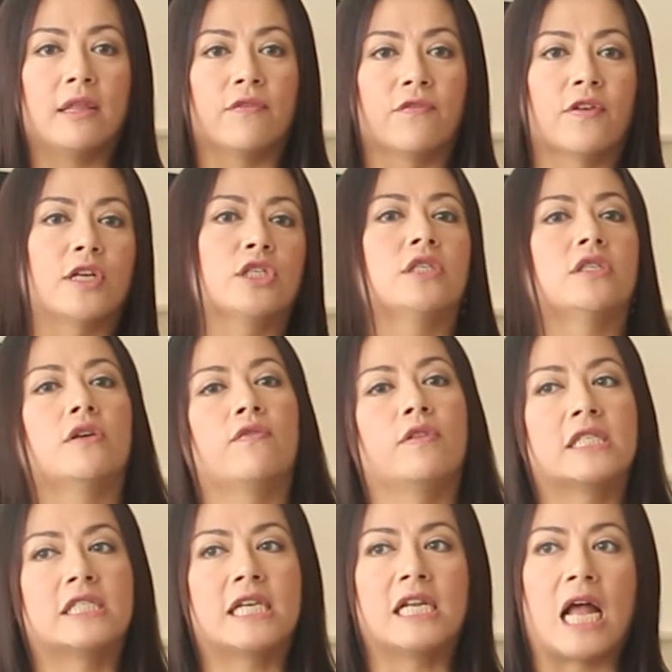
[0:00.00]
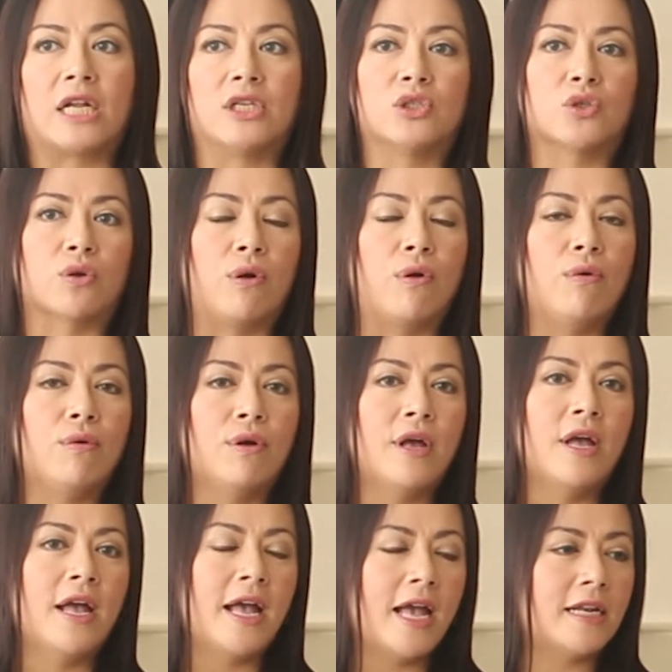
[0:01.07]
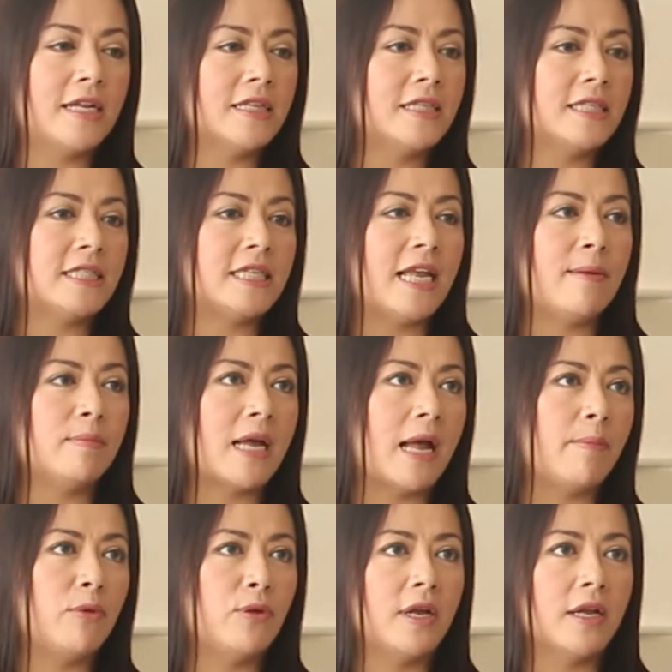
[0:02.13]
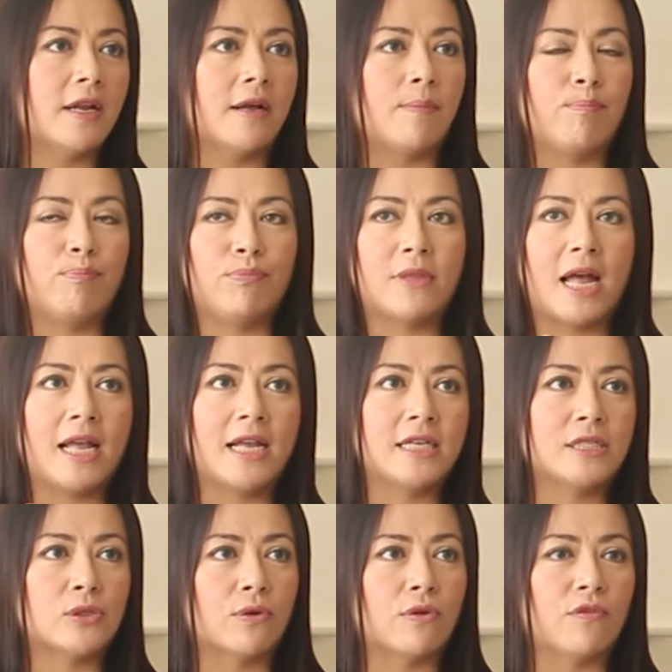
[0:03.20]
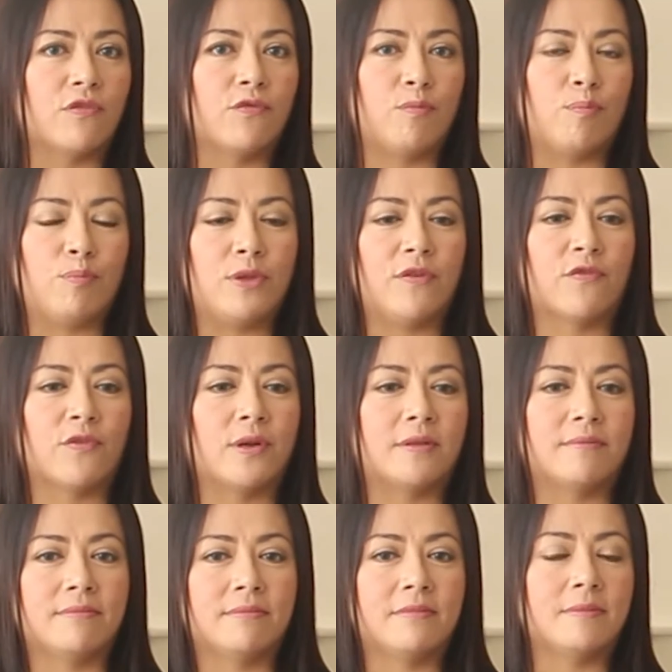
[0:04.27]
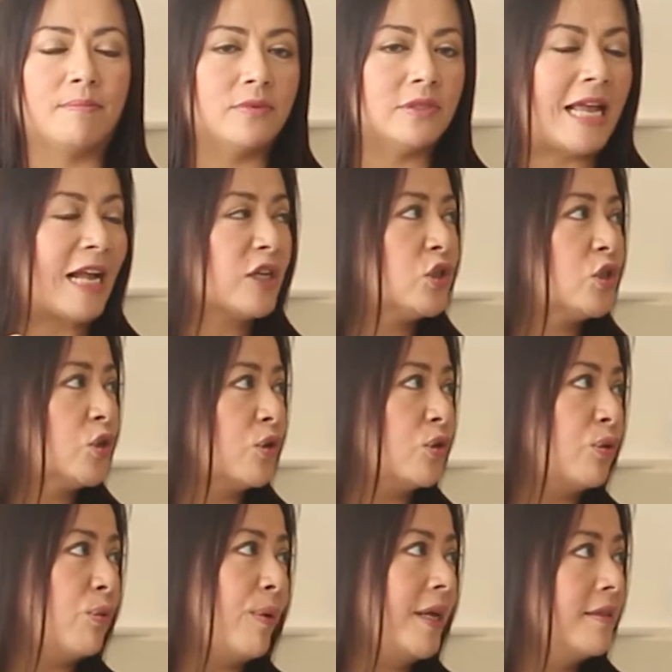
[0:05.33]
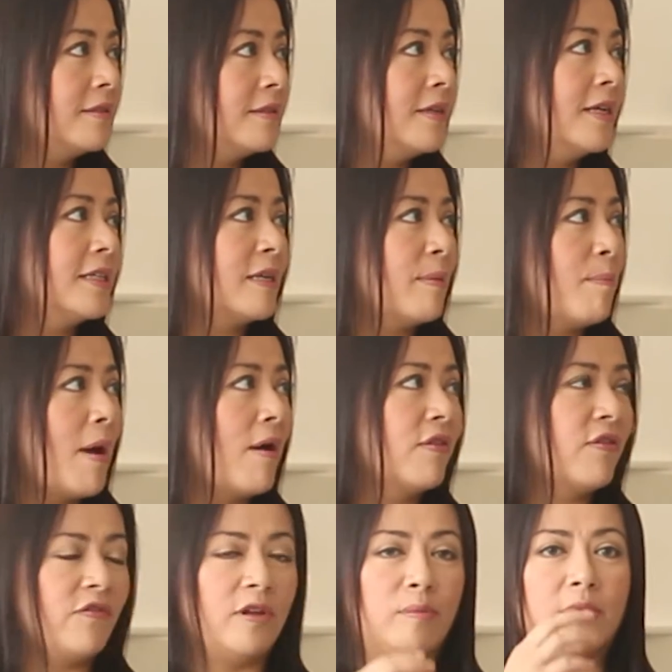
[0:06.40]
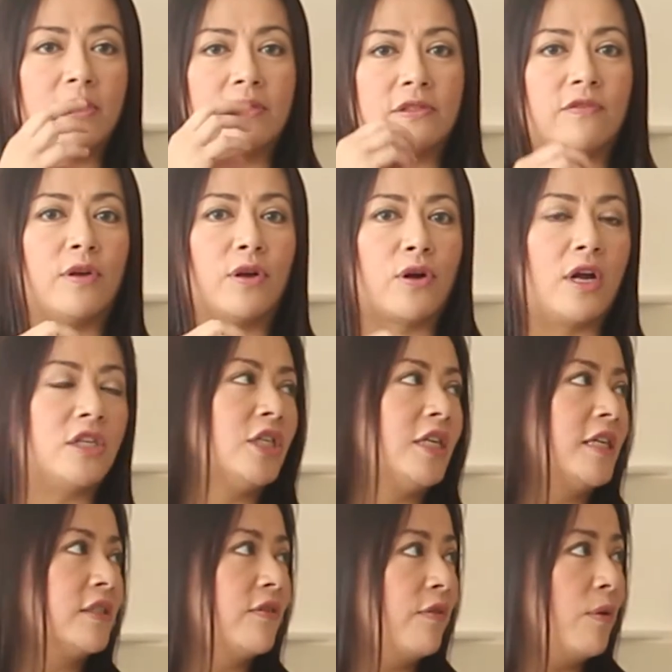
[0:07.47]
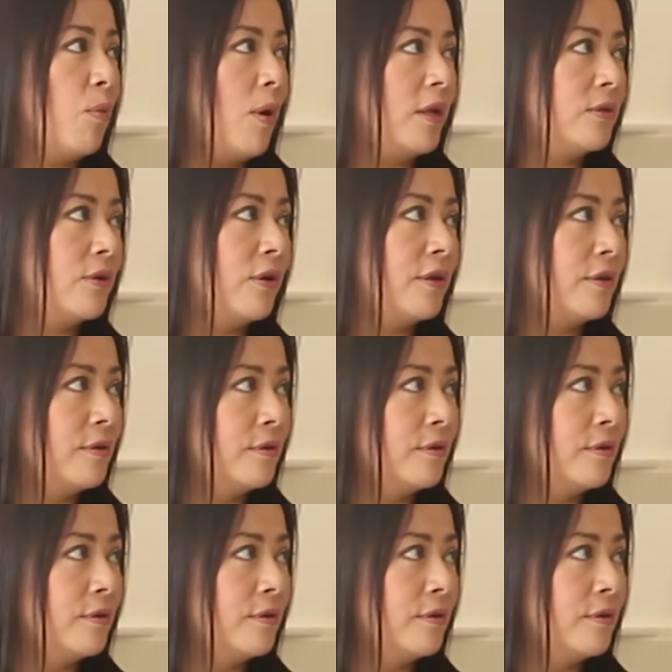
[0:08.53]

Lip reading: the freshness of the cilantro, and at the same time you get a nice sort of different texture to it. It's a mouthfeel because of the crunchiness of the wonton.